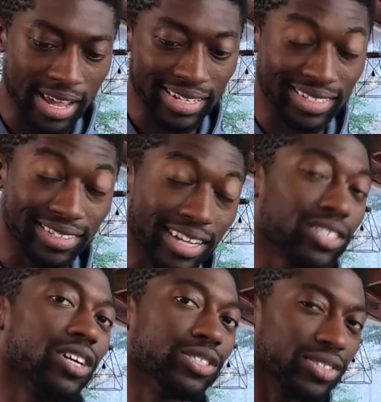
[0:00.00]

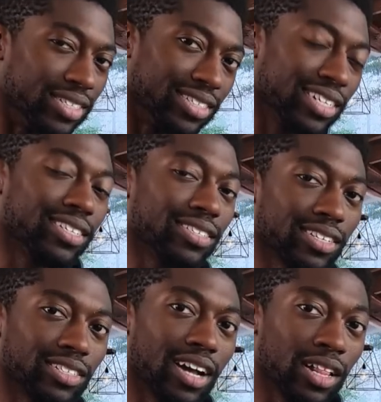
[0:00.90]

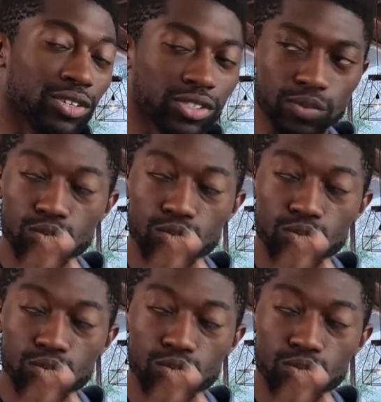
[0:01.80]
$666.